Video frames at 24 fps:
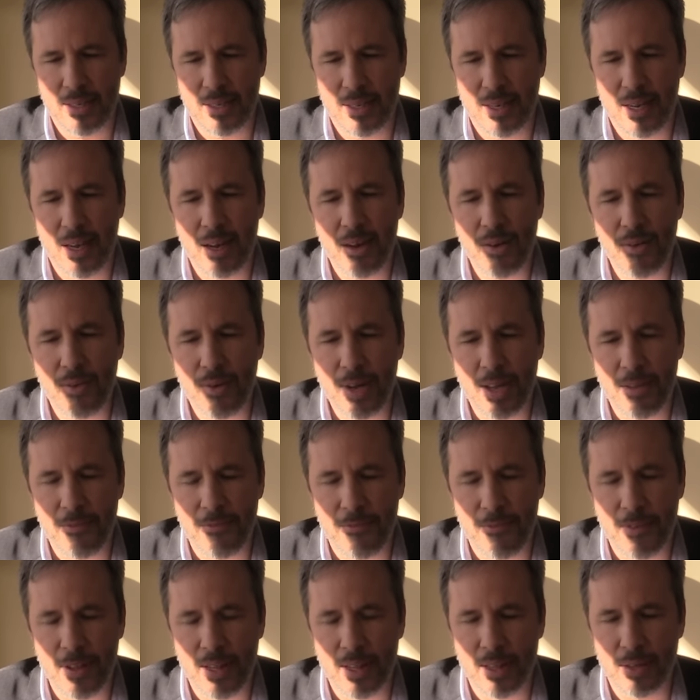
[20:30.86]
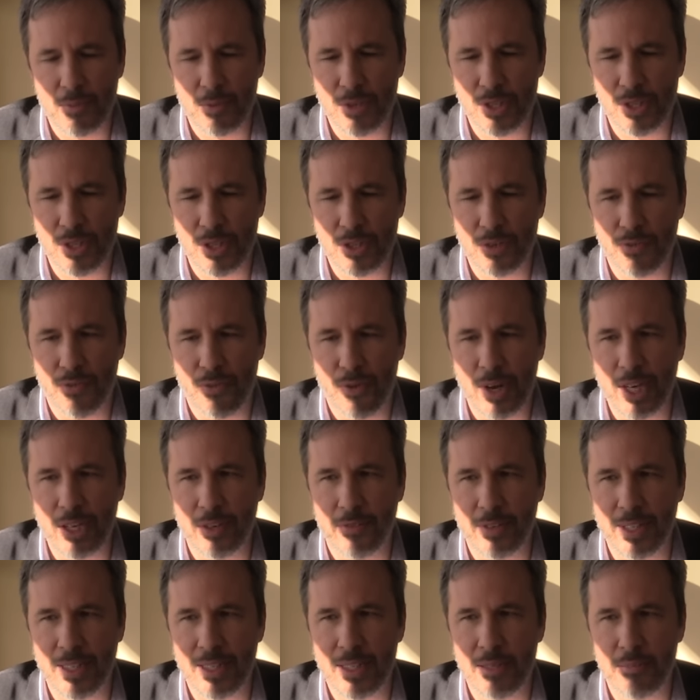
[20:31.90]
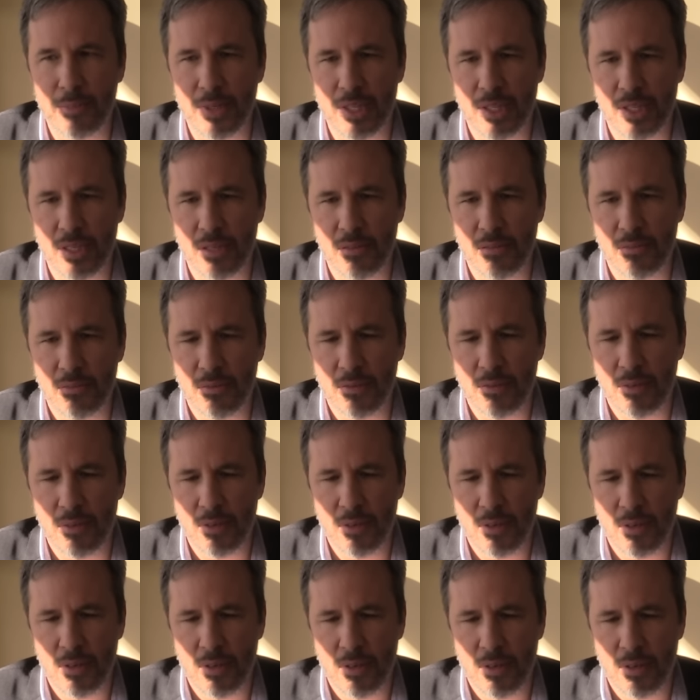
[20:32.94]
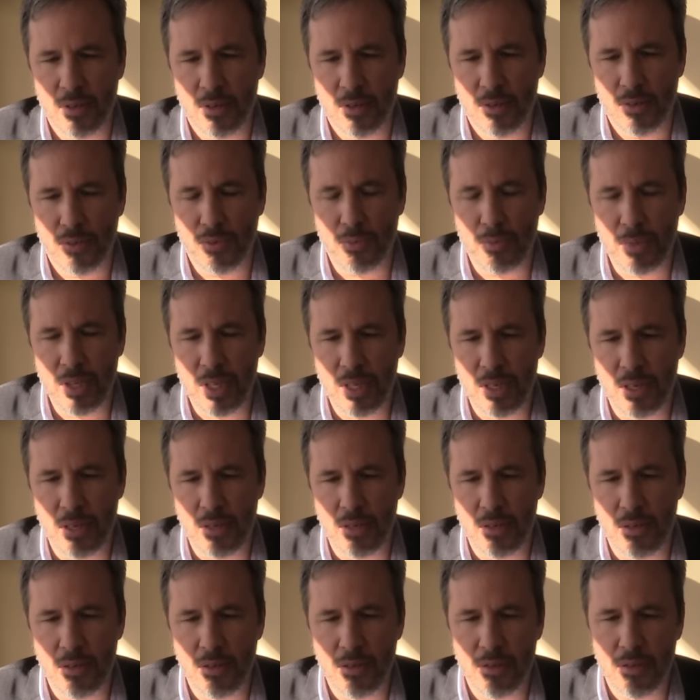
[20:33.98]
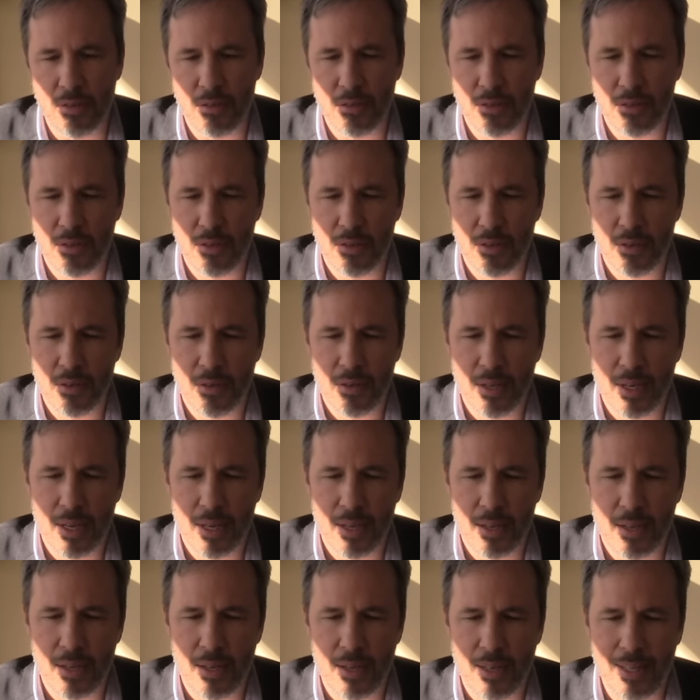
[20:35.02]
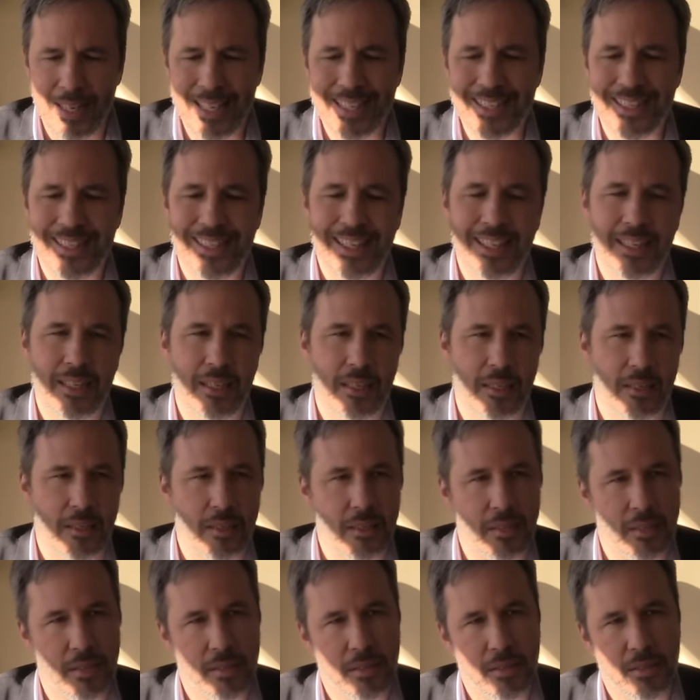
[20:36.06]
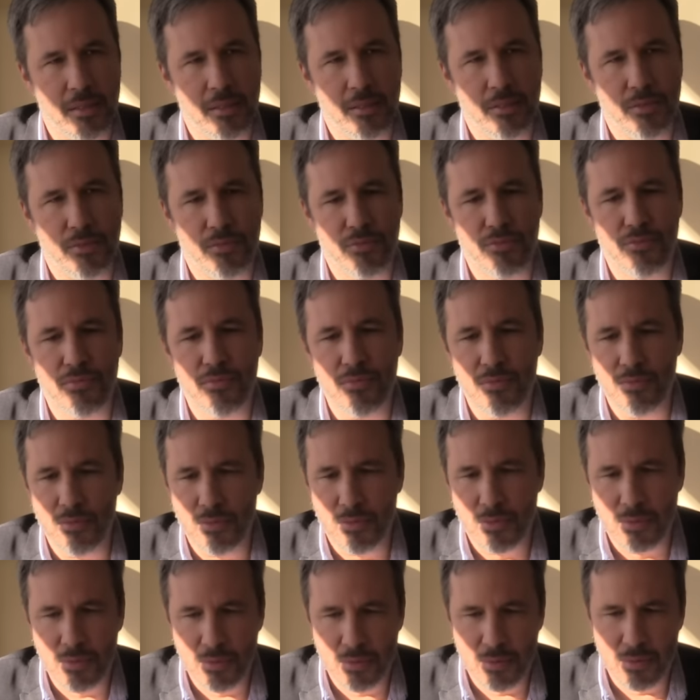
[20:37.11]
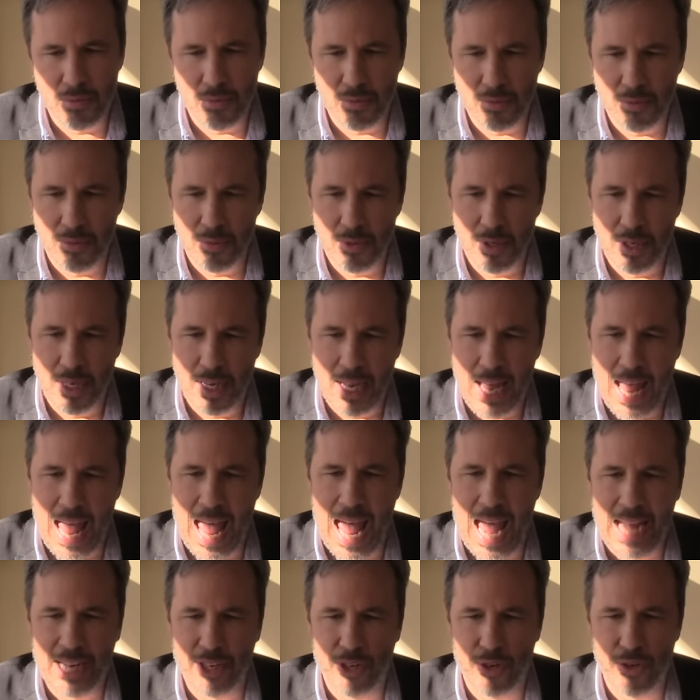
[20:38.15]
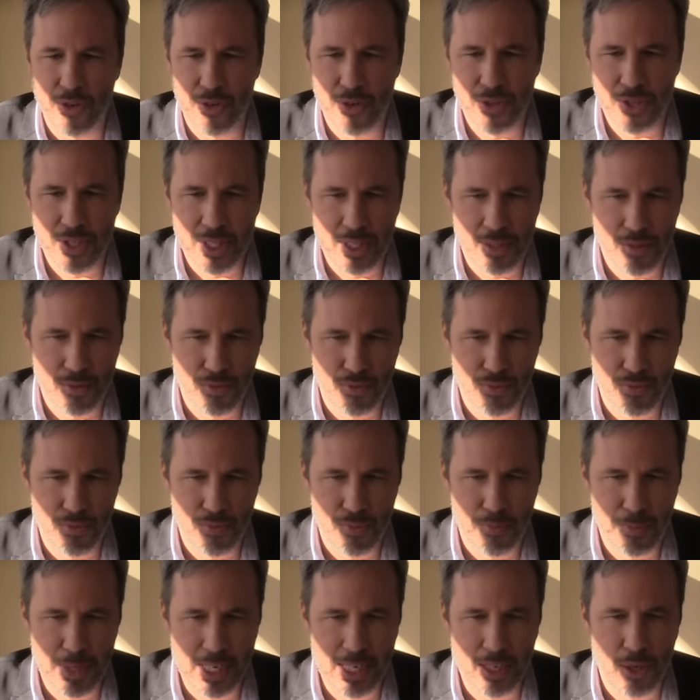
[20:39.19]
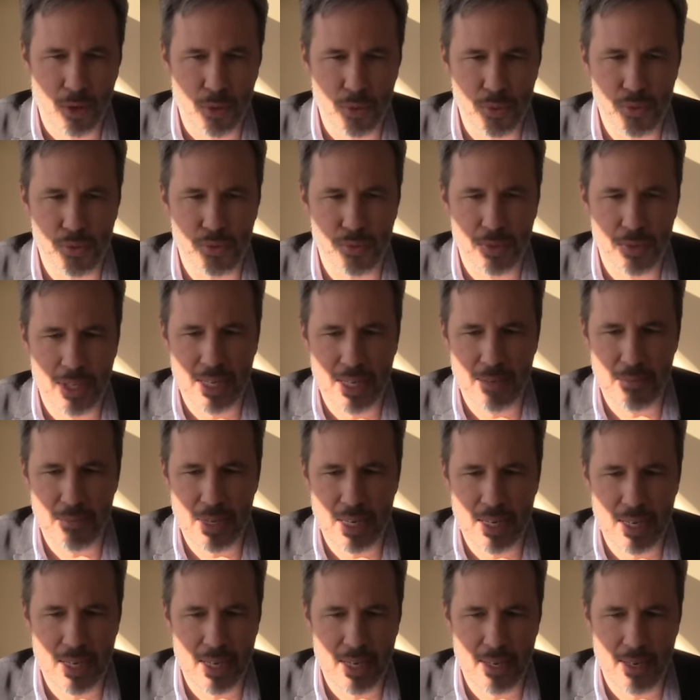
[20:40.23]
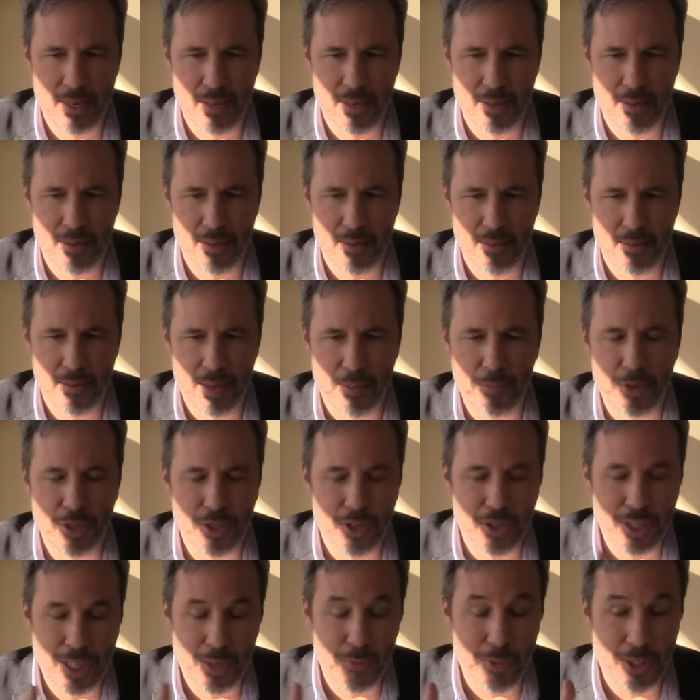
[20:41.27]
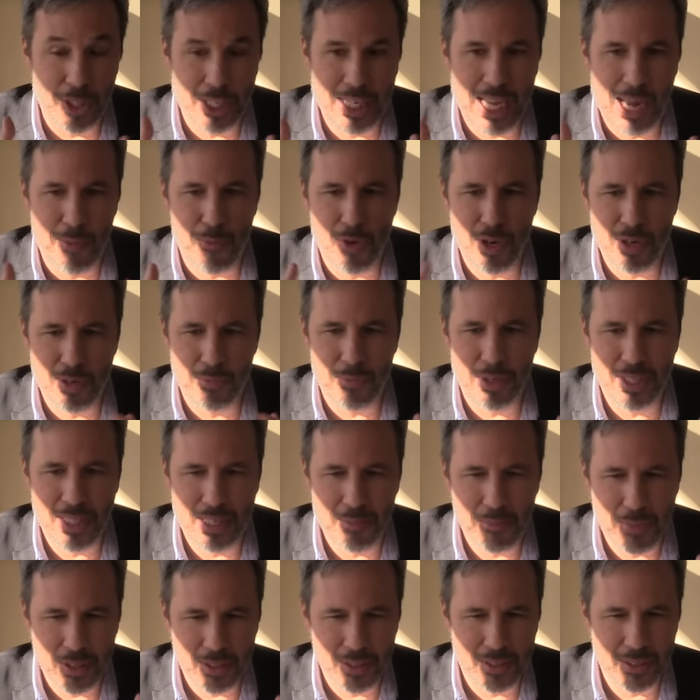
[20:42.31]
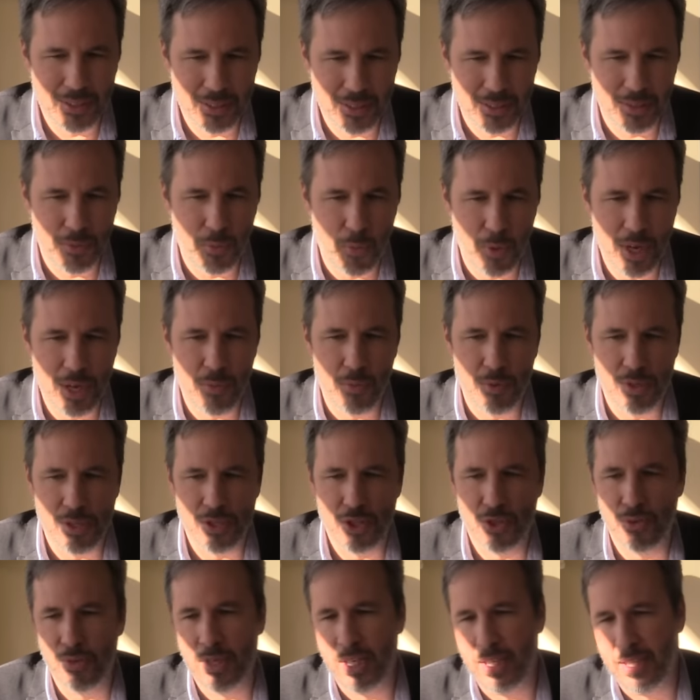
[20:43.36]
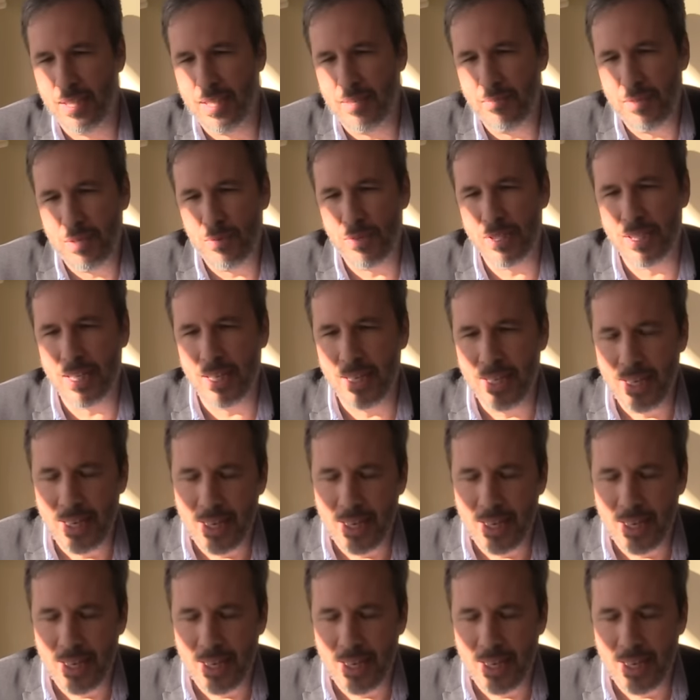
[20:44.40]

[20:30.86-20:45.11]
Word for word: how I felt he was not afraid of intimacy, to be listening to actors and to be close to them and, and uh, I'm not talking with the camera but about the way he was shooting Then there was a